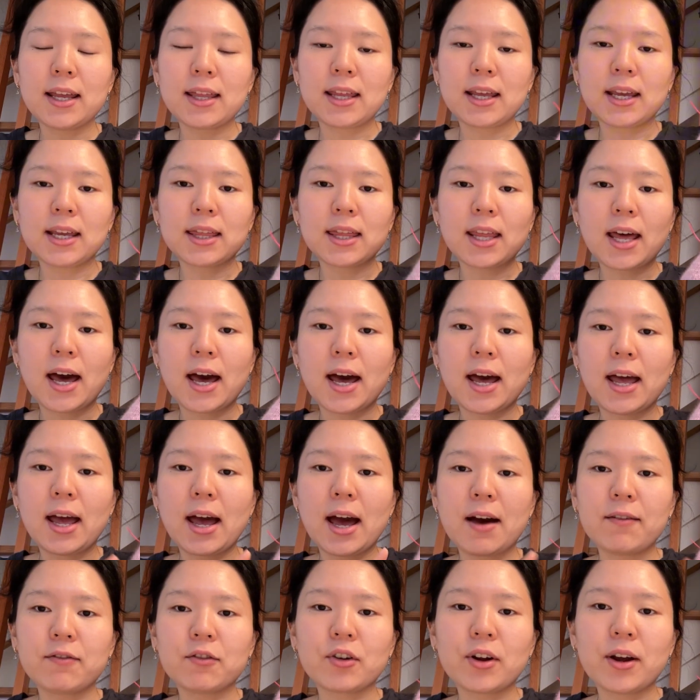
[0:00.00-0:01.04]
think that
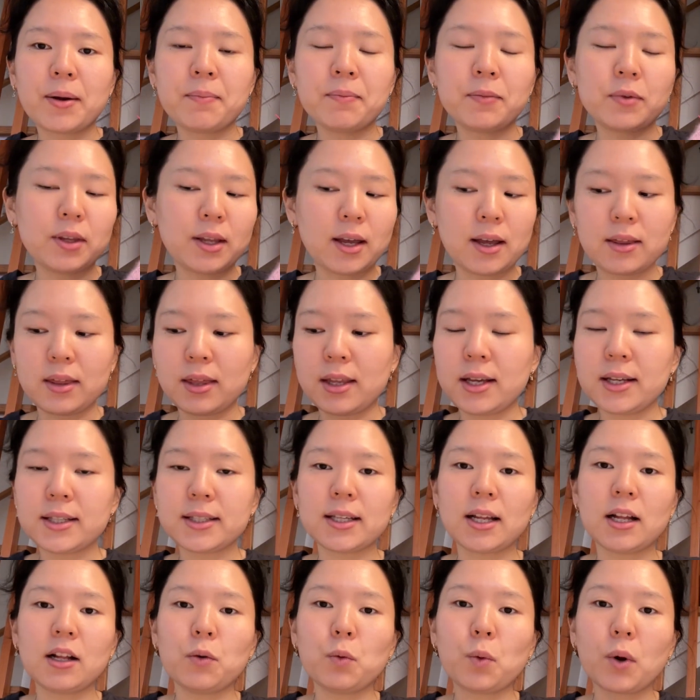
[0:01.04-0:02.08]
after I'm done this,
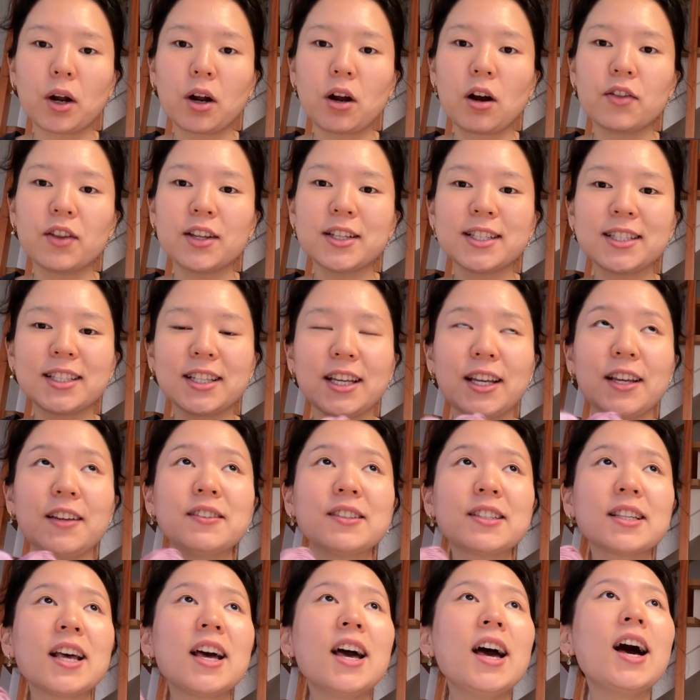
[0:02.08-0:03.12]
I'll work on the
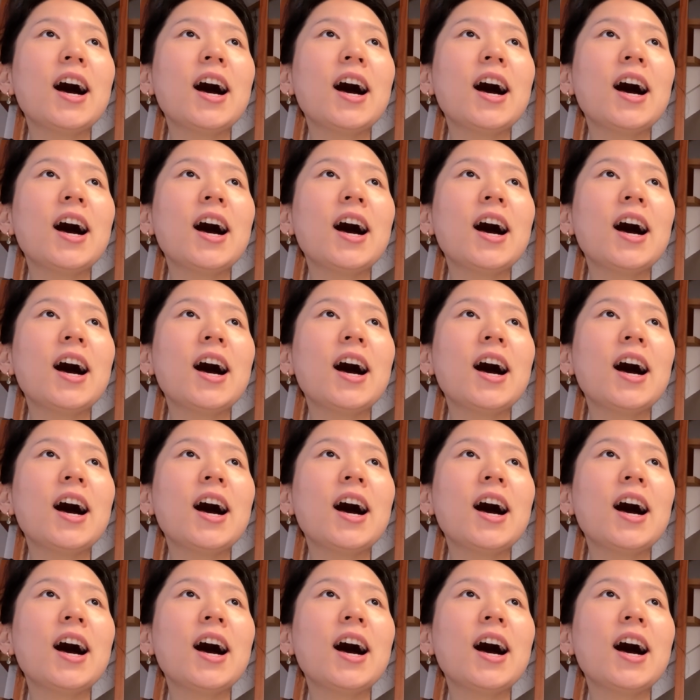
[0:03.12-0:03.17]
sleeves.